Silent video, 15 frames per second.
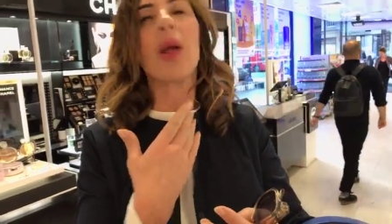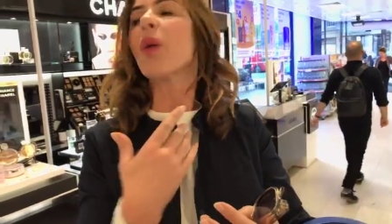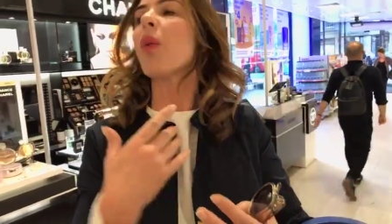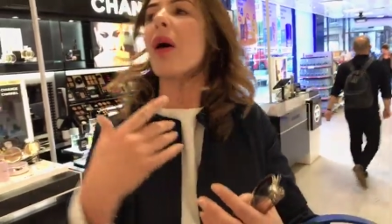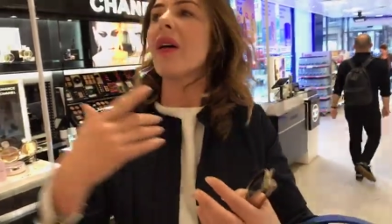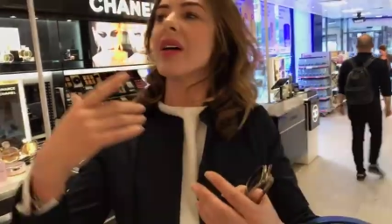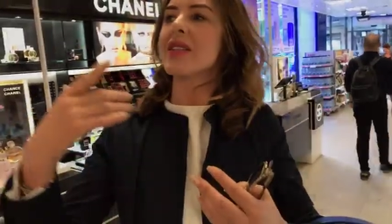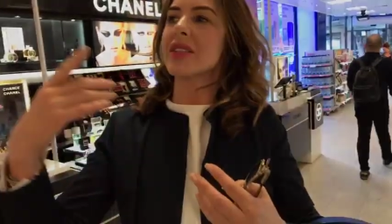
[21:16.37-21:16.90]

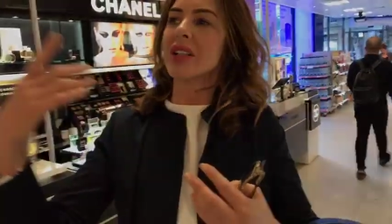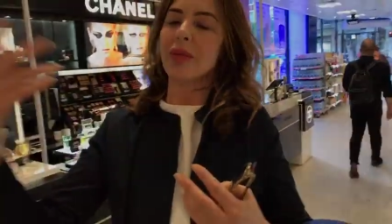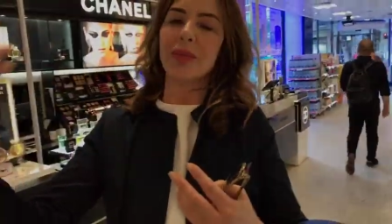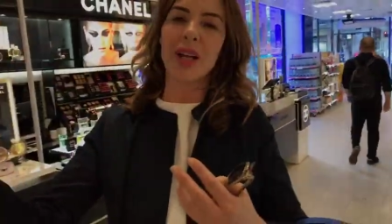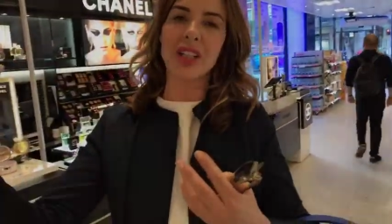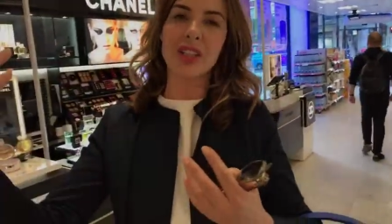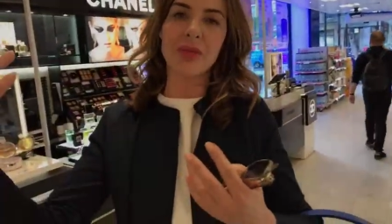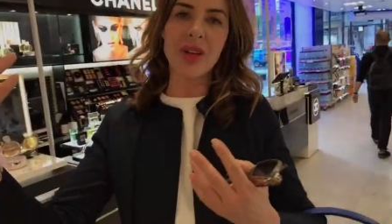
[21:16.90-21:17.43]
Whereas the
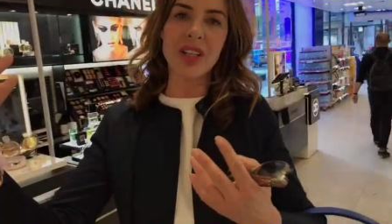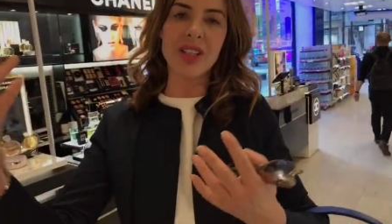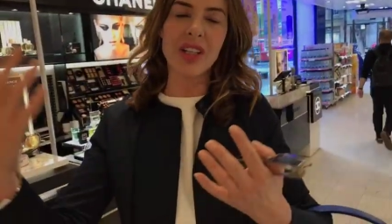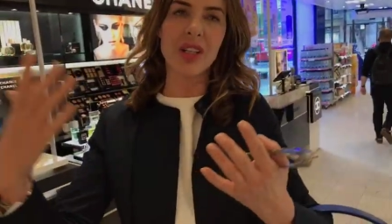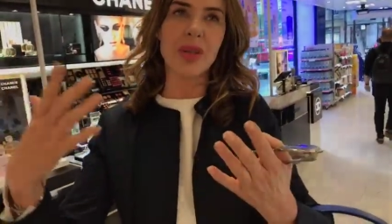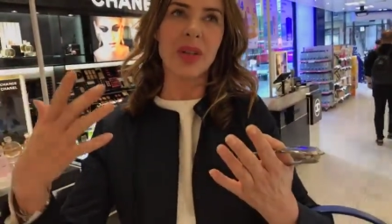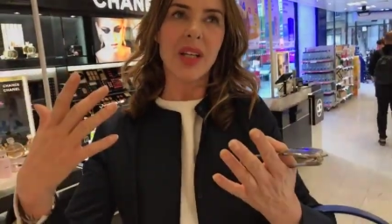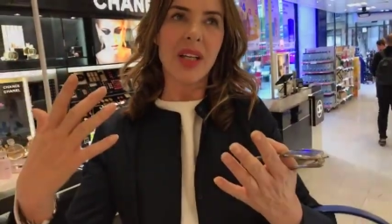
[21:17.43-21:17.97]
Complexion
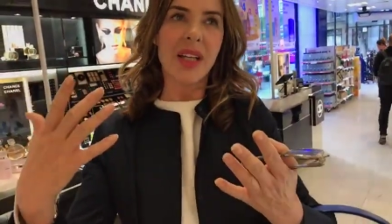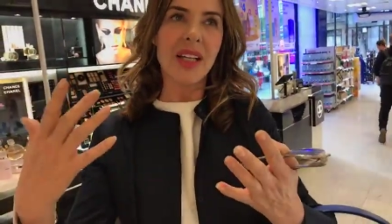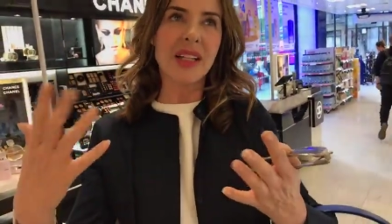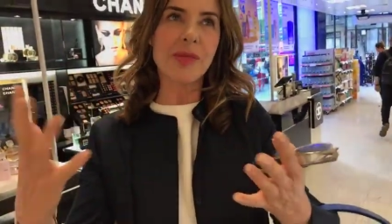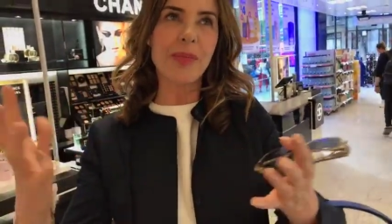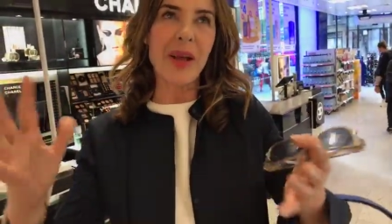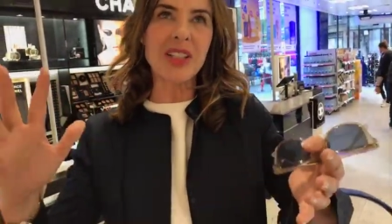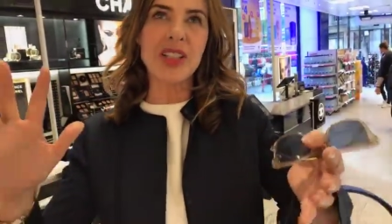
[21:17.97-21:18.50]
Rescue, it's
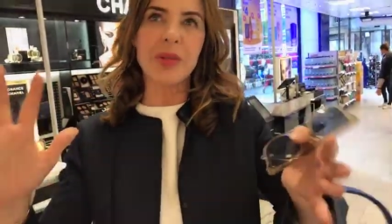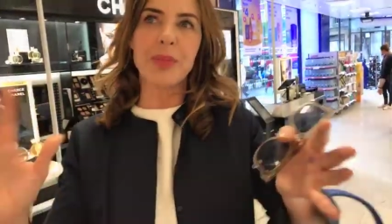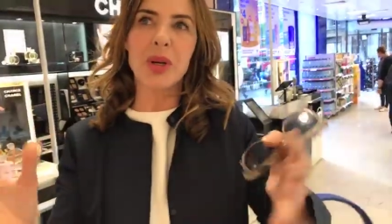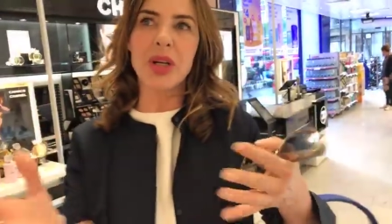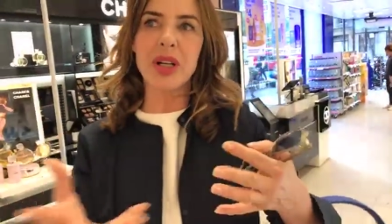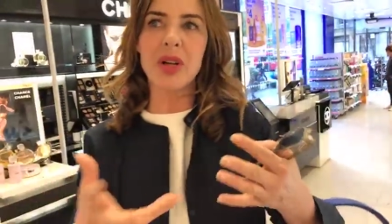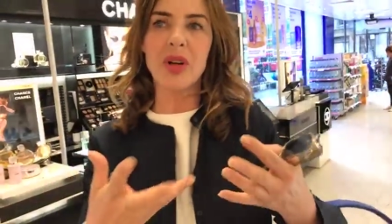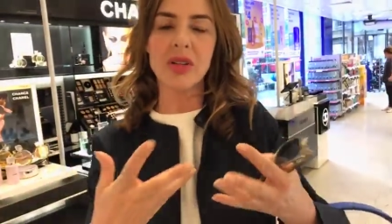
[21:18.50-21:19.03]
best to
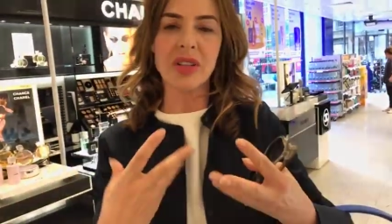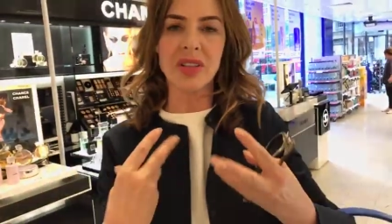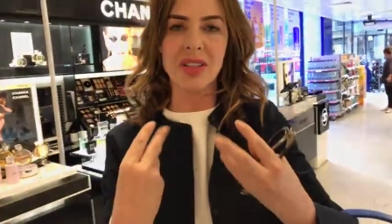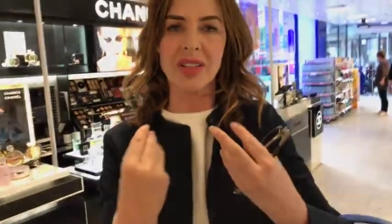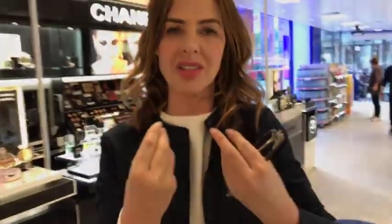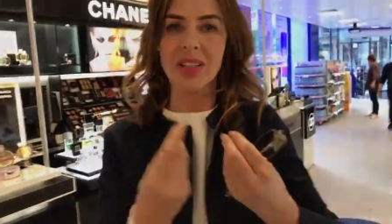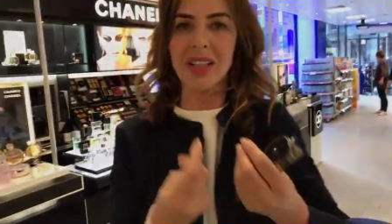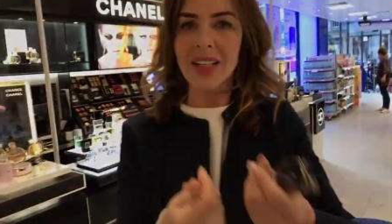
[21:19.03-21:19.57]
put it on because
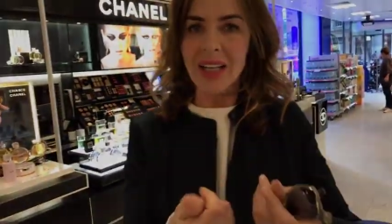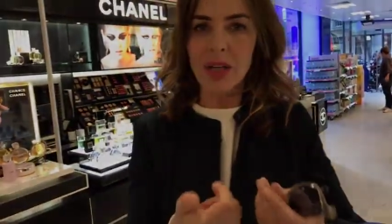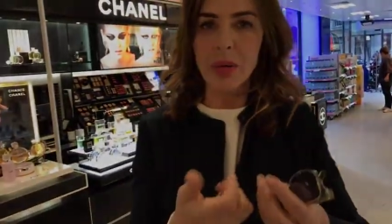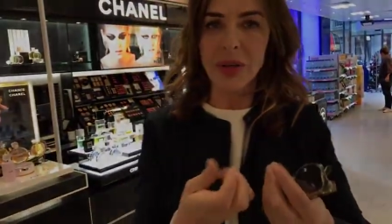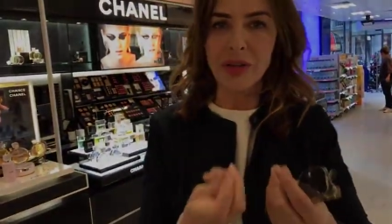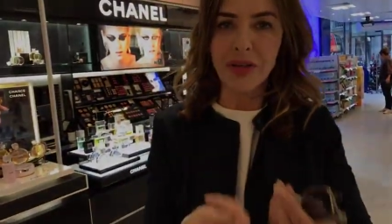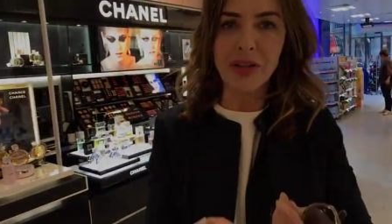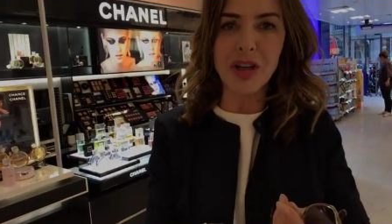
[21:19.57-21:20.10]
it's a
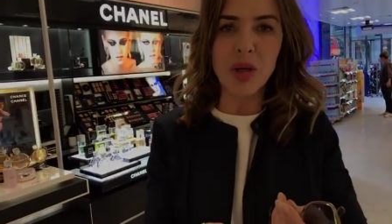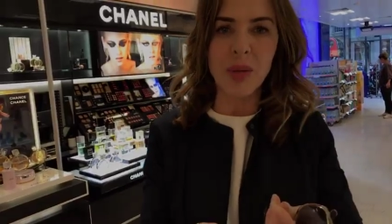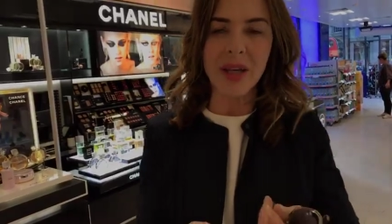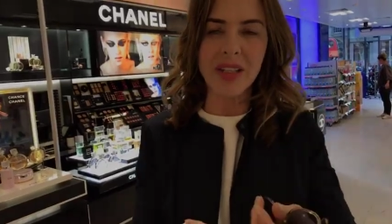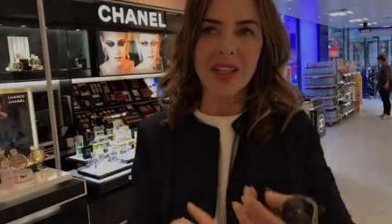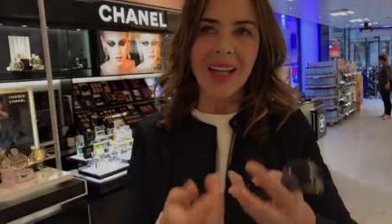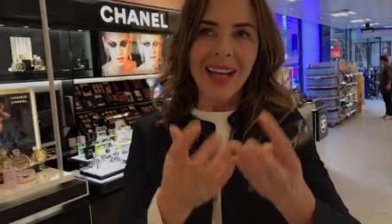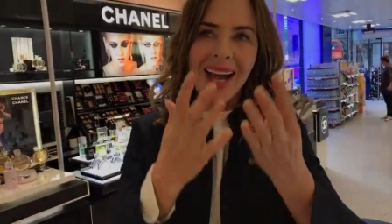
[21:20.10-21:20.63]
liquid fluid,